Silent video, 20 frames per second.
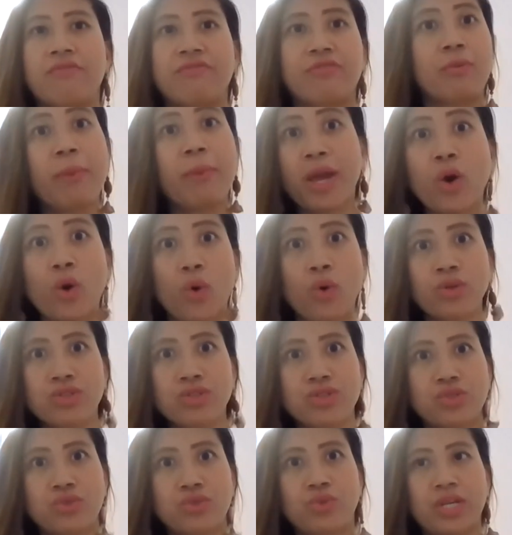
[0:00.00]
from my own
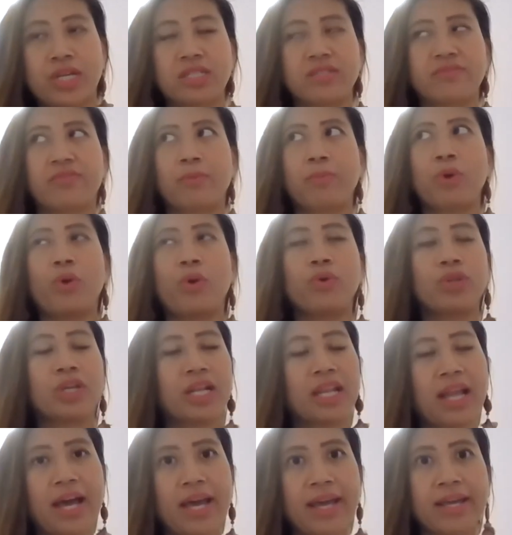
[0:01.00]
students, from my own
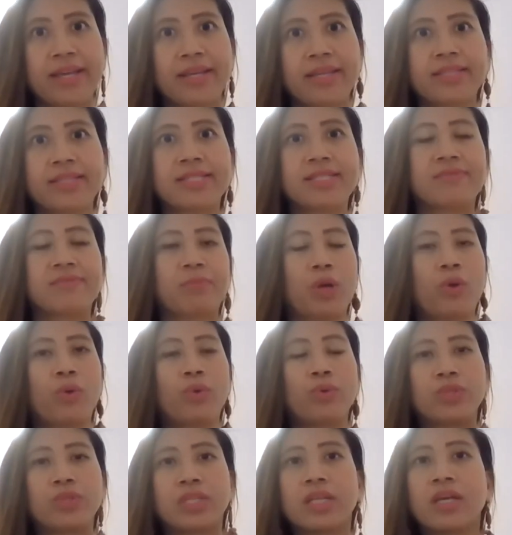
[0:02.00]
clients, my
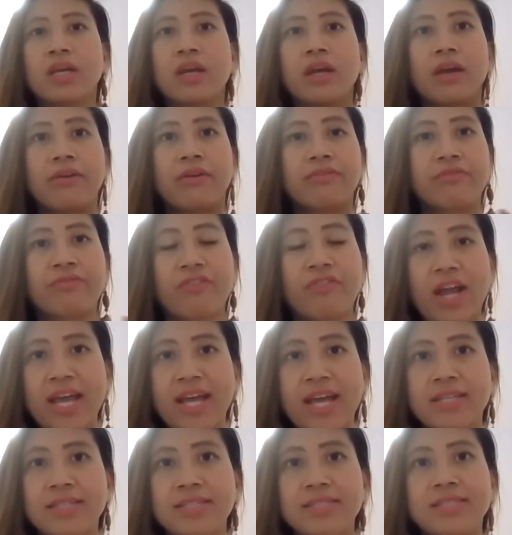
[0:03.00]
own
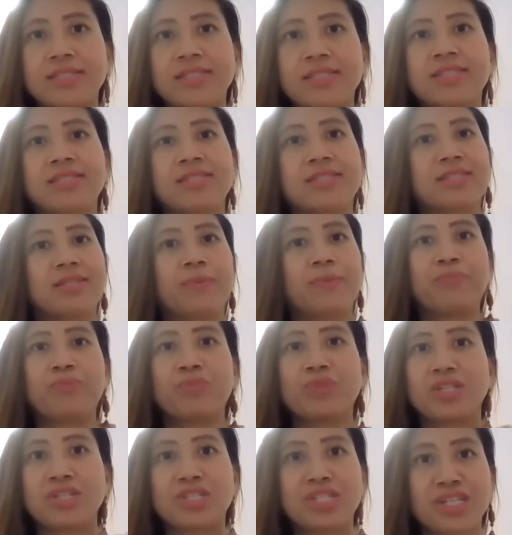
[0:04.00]
friends,
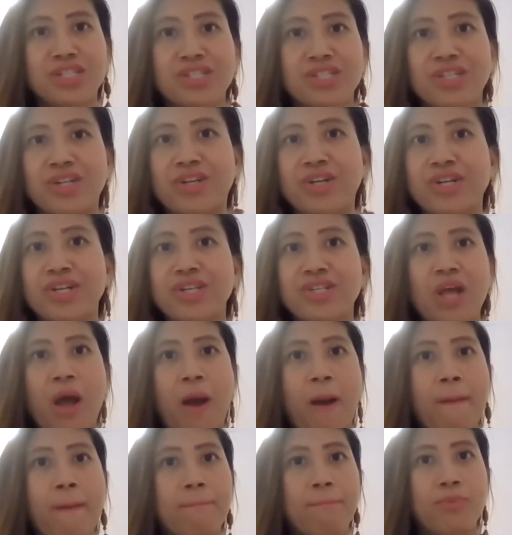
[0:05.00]

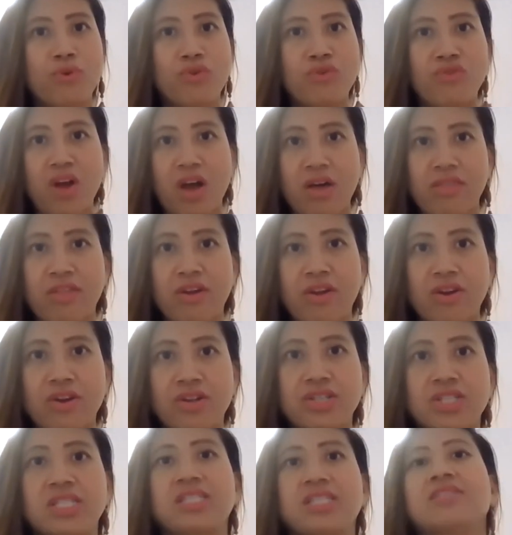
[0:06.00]
sisters,
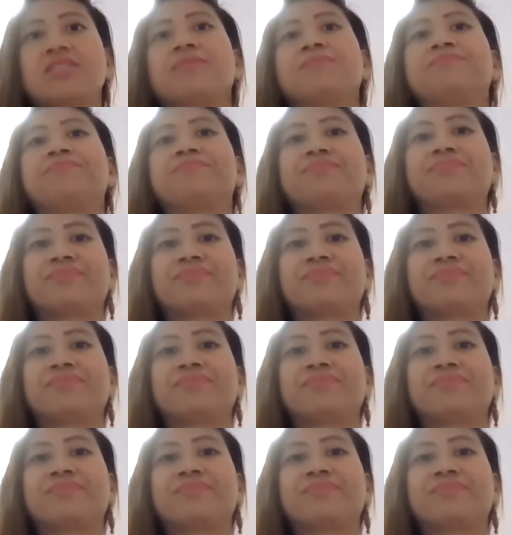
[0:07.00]
brothers,